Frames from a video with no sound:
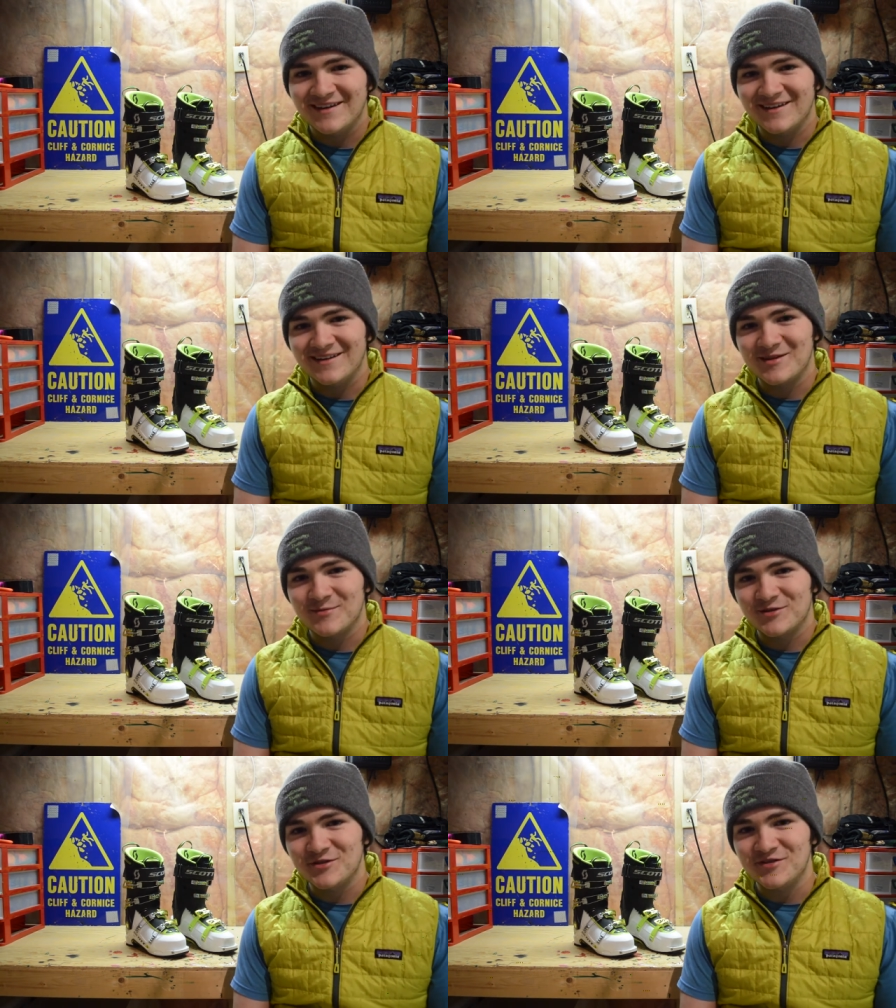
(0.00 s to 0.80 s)
Uh,
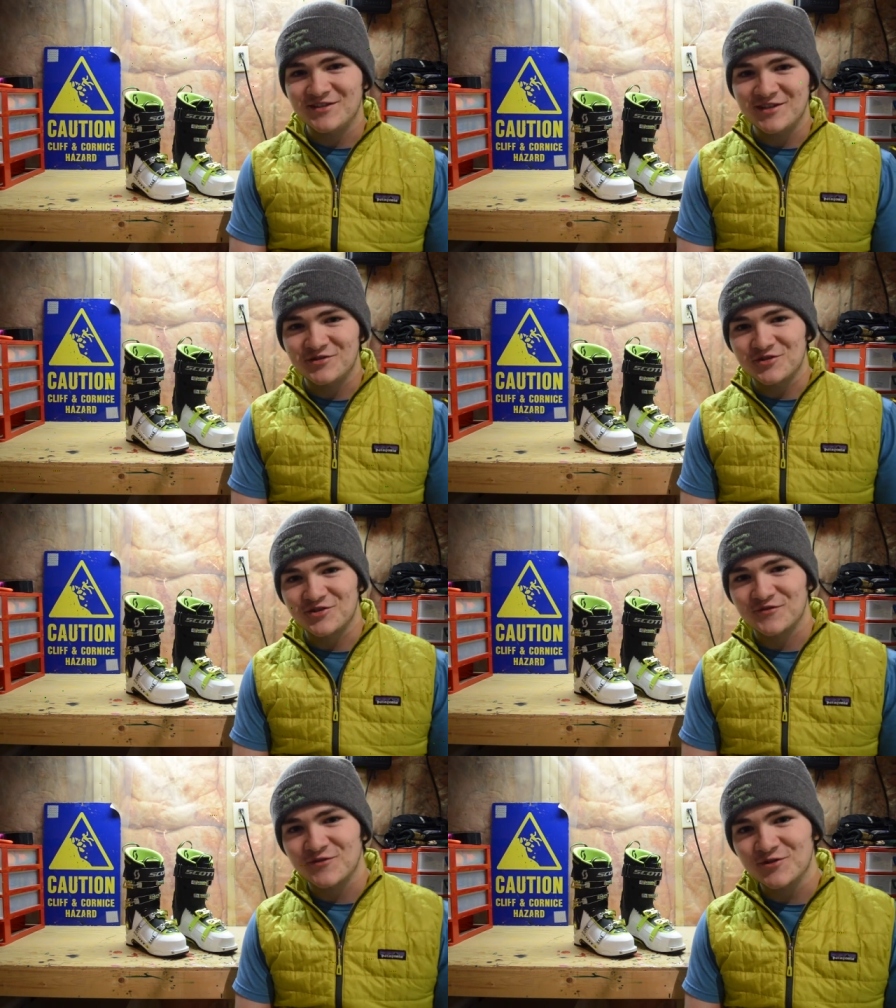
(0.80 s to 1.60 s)
number two, this is just
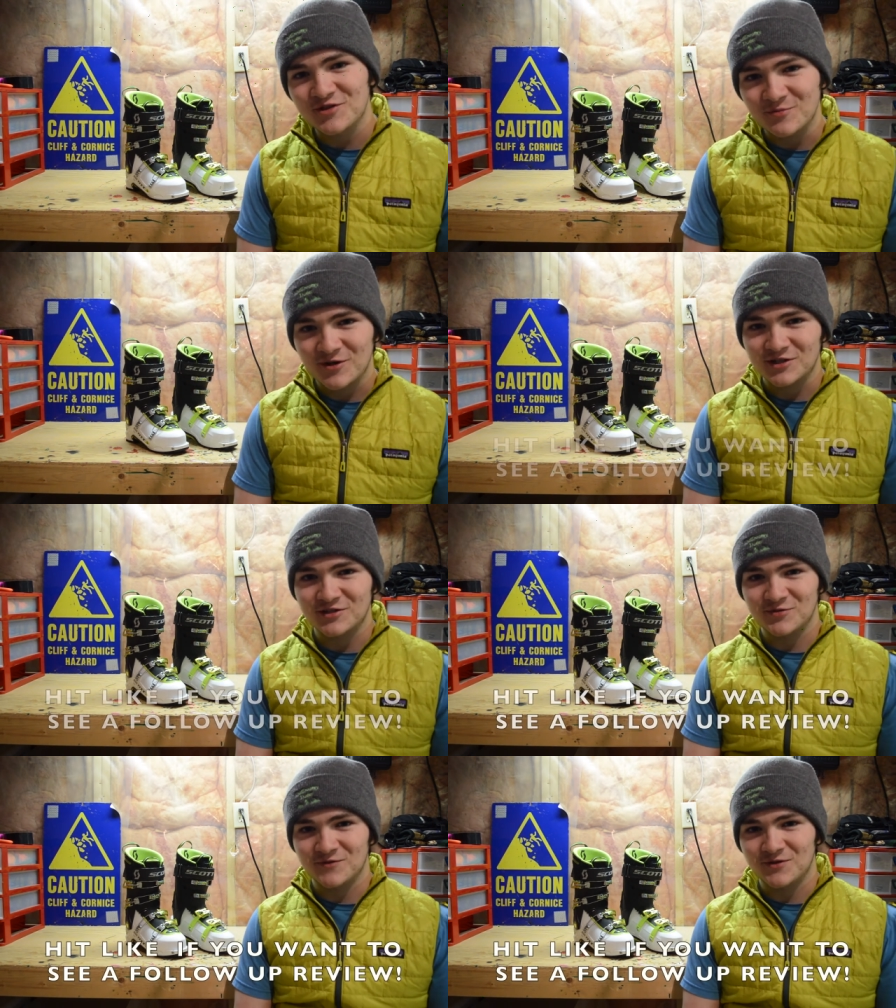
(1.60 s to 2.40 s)
a first
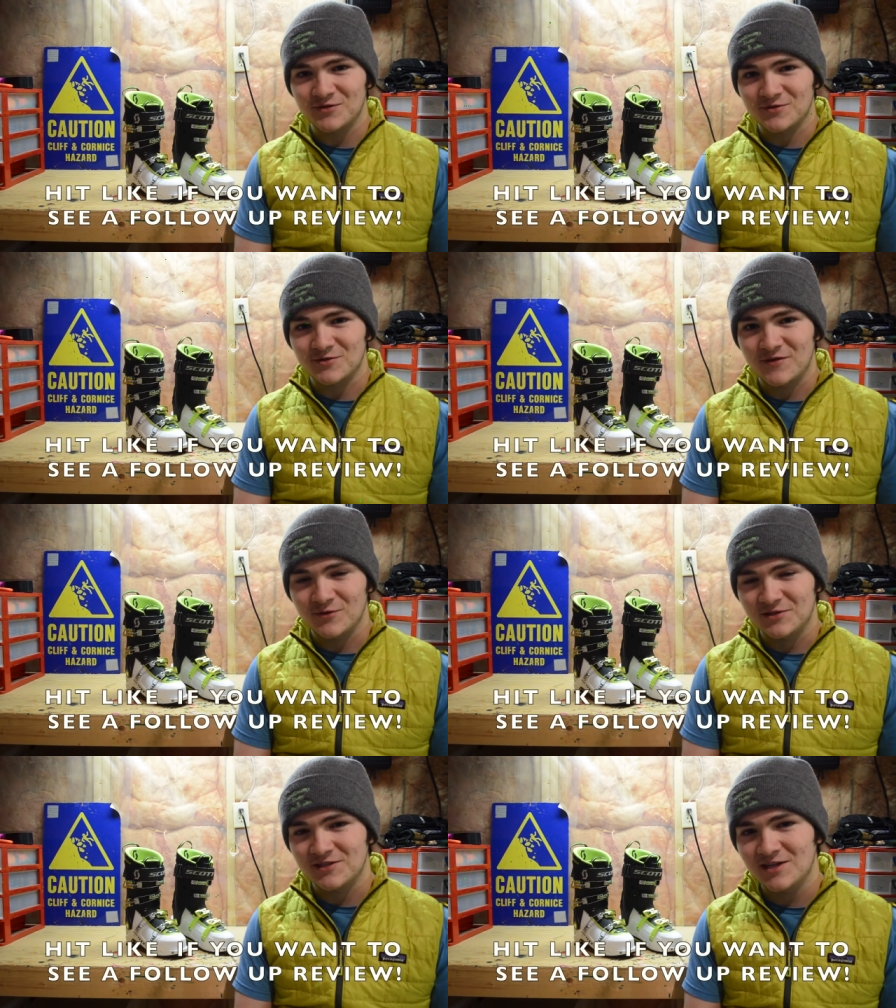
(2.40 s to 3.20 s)
impressions review. So I've
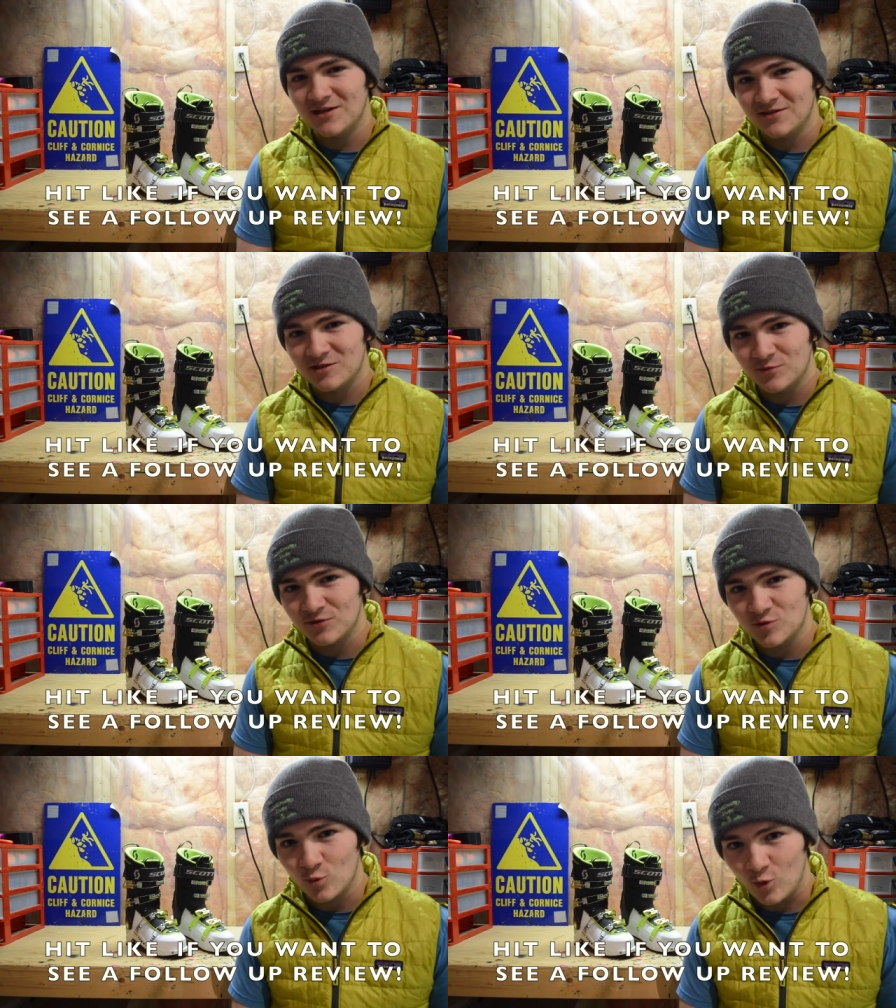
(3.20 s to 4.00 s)
only skied in these
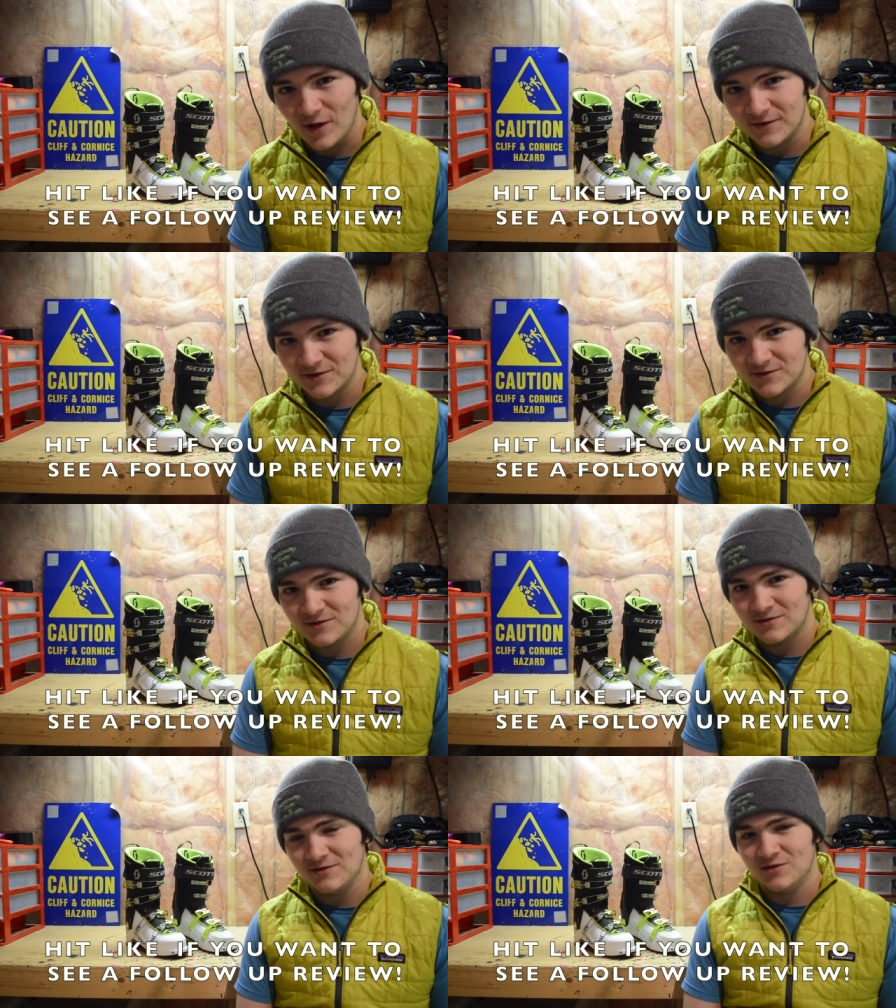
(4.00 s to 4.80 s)
boots once,
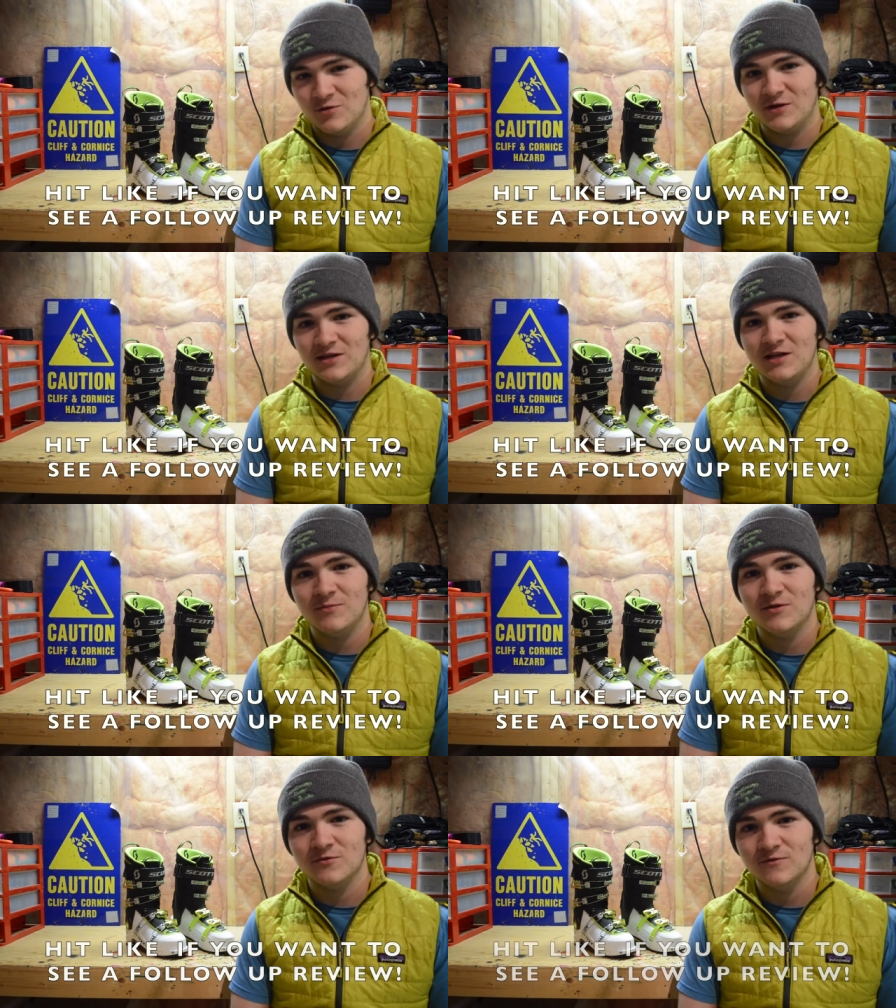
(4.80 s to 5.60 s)
so I'm going to keep
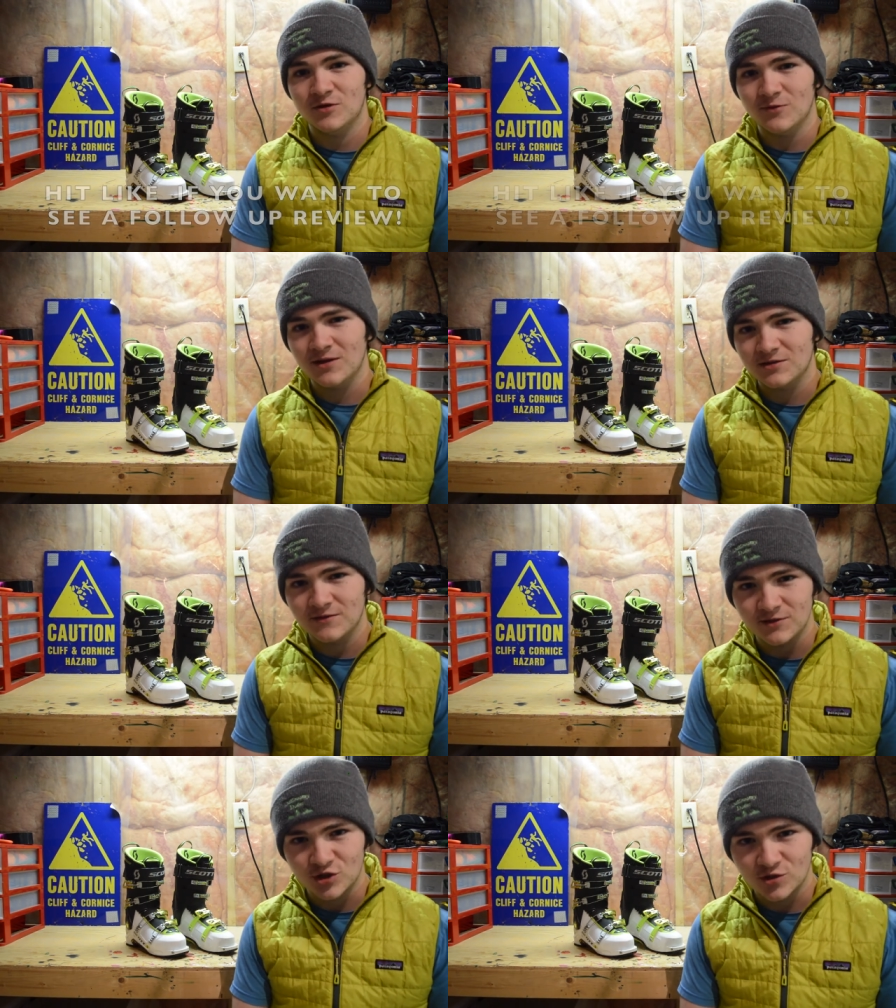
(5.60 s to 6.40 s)
this review
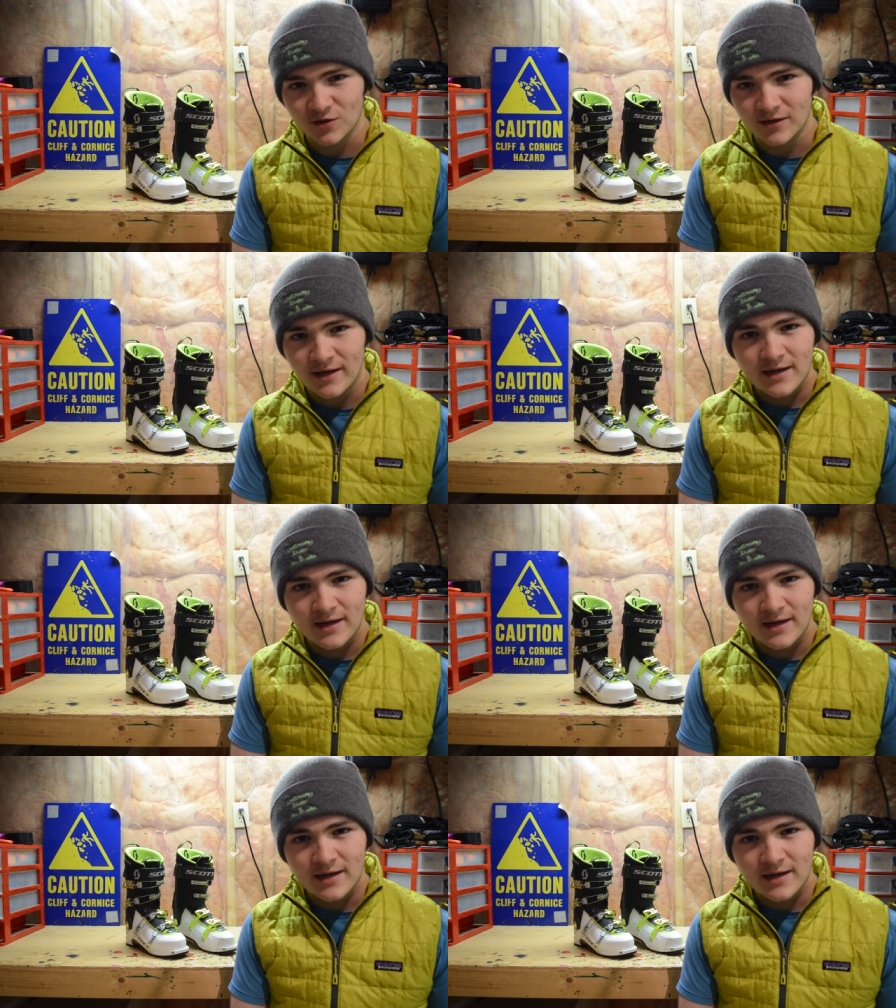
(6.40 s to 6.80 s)
relatively short.